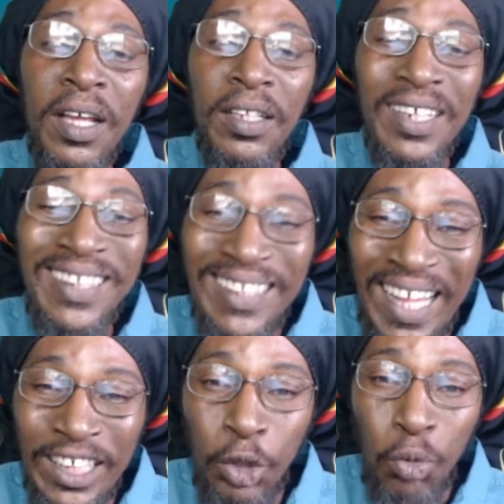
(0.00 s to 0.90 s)
the
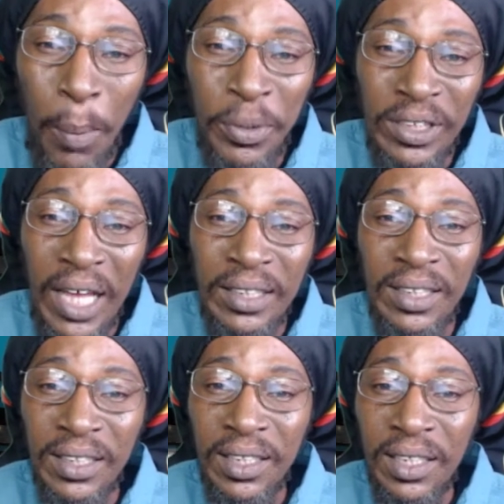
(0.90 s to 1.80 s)
sticks
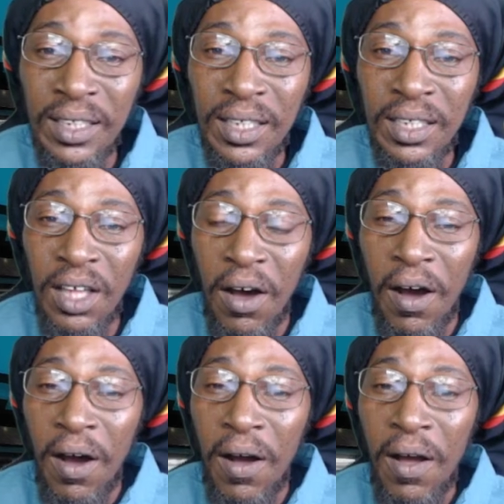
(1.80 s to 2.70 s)
represents the